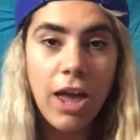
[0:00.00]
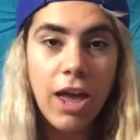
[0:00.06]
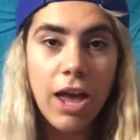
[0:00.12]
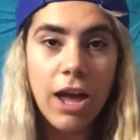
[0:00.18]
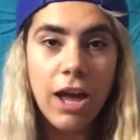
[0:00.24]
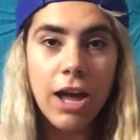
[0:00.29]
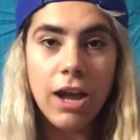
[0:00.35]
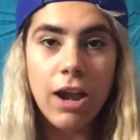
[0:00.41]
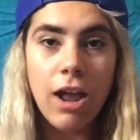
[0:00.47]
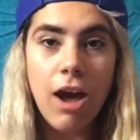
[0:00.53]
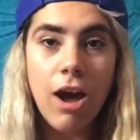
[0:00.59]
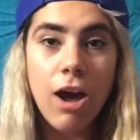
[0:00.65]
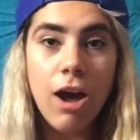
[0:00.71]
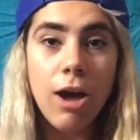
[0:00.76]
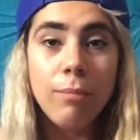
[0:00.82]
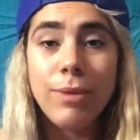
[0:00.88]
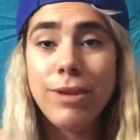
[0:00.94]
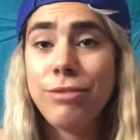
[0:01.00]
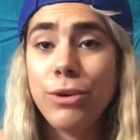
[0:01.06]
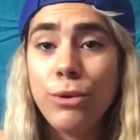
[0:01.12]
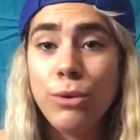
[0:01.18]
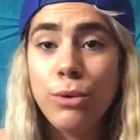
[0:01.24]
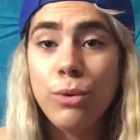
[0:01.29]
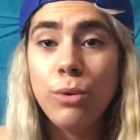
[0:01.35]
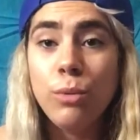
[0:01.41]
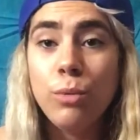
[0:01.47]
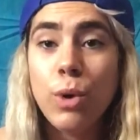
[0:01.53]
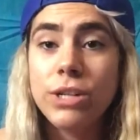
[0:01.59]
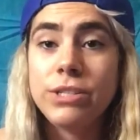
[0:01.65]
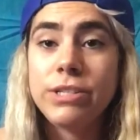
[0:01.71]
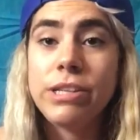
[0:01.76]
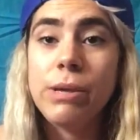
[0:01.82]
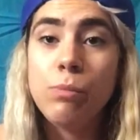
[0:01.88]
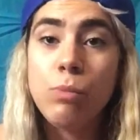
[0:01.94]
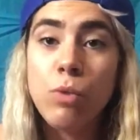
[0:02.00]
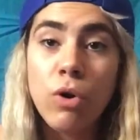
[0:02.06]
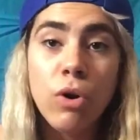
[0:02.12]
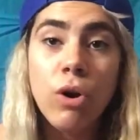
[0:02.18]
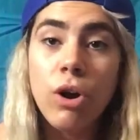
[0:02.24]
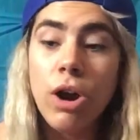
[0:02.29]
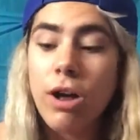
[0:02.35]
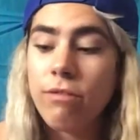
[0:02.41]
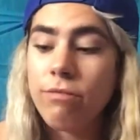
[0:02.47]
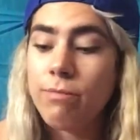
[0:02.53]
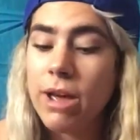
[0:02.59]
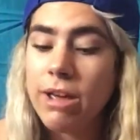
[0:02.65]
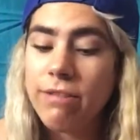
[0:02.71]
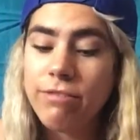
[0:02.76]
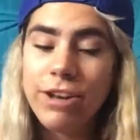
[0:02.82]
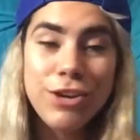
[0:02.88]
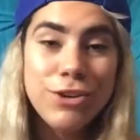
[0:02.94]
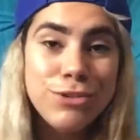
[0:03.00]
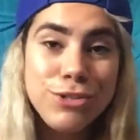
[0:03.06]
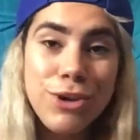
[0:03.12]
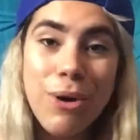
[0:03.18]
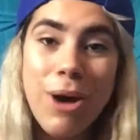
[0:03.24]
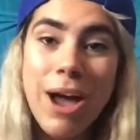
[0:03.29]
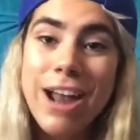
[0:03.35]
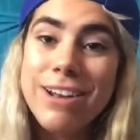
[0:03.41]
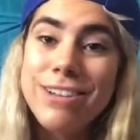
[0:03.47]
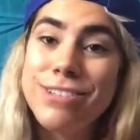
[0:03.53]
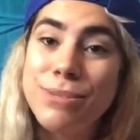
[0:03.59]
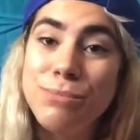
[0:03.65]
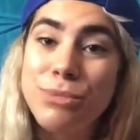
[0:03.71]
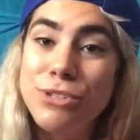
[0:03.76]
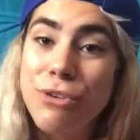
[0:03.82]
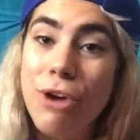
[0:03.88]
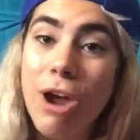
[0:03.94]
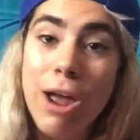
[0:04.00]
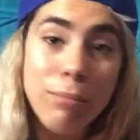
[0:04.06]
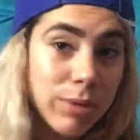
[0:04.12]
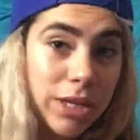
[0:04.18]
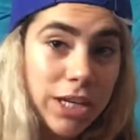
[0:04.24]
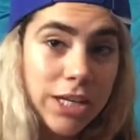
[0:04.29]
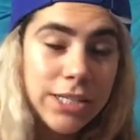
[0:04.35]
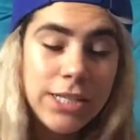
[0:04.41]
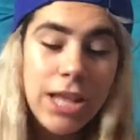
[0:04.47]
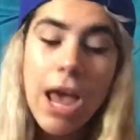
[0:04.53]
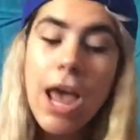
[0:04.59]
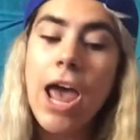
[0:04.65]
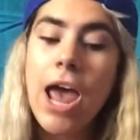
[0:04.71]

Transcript: And if you want to see more of my videos, go ahead and subscribe, please.